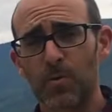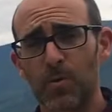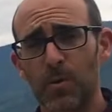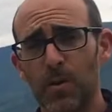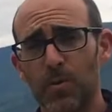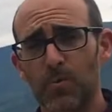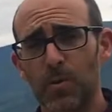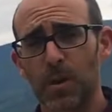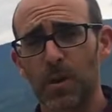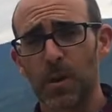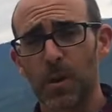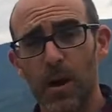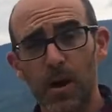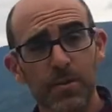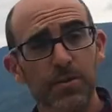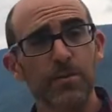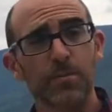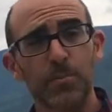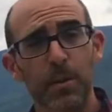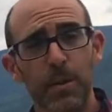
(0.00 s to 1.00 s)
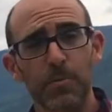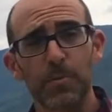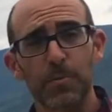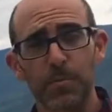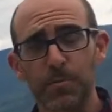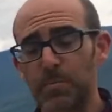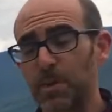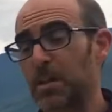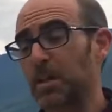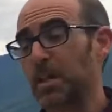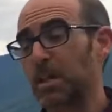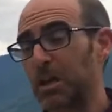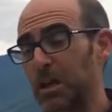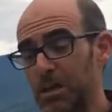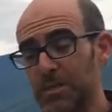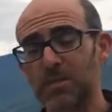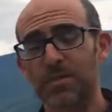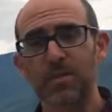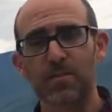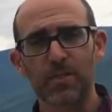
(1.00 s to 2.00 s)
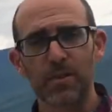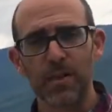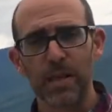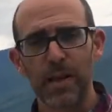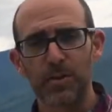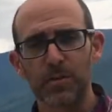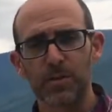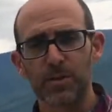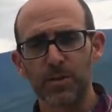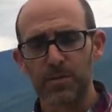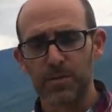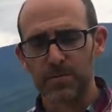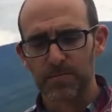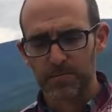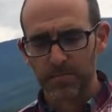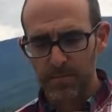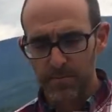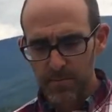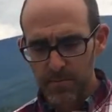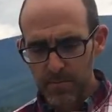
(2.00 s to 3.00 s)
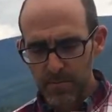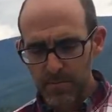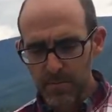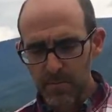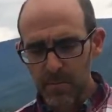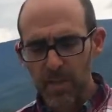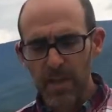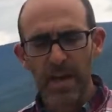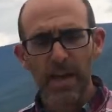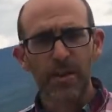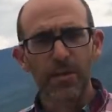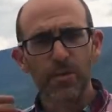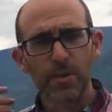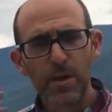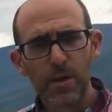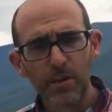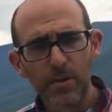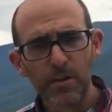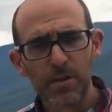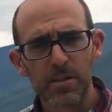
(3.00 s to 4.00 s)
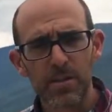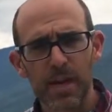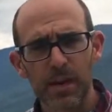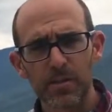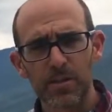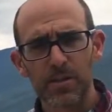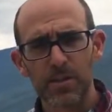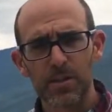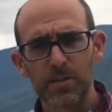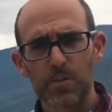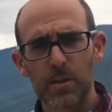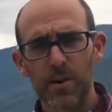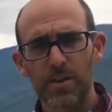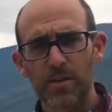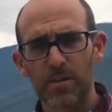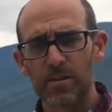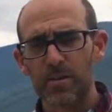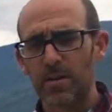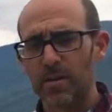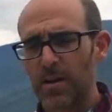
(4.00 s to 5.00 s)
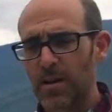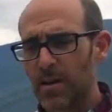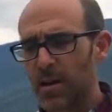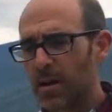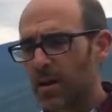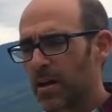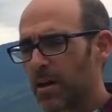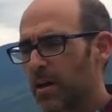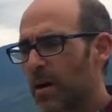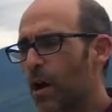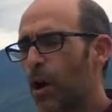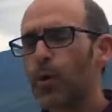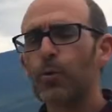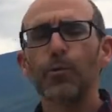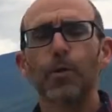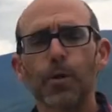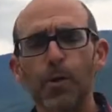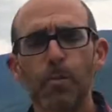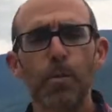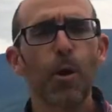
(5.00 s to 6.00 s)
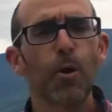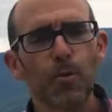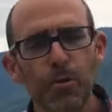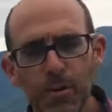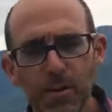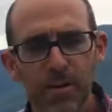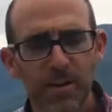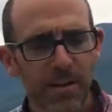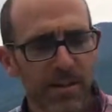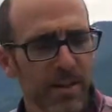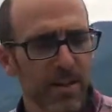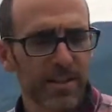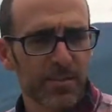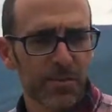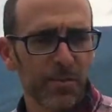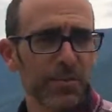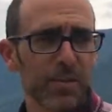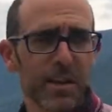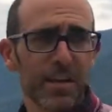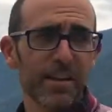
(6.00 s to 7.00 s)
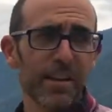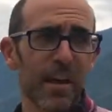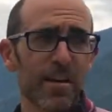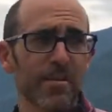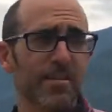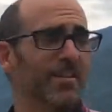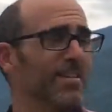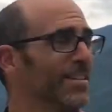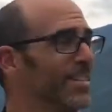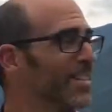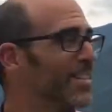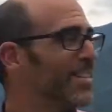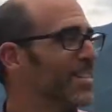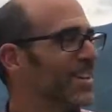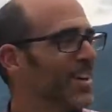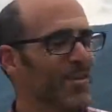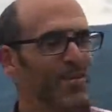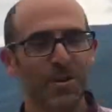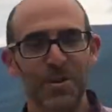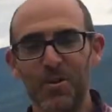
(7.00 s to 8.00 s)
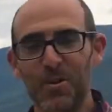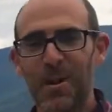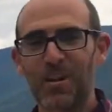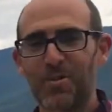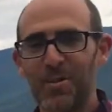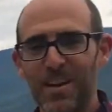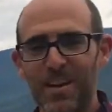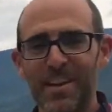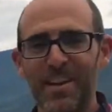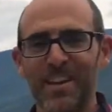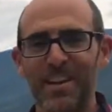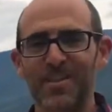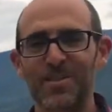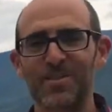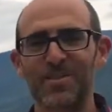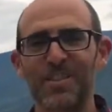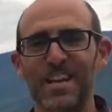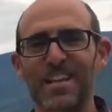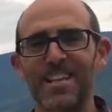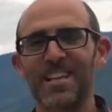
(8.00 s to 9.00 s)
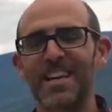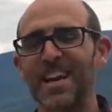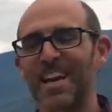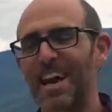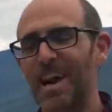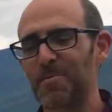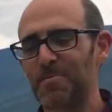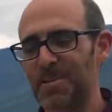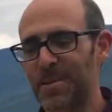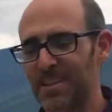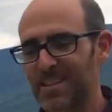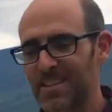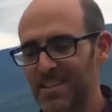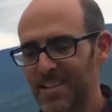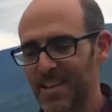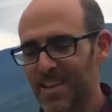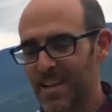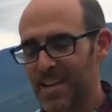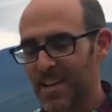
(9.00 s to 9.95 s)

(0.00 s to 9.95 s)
the world where lots of people speak lots of different languages, and you hear these languages when you're out and about, as they'd say in Canada, when you're out in your day-to-day happenings,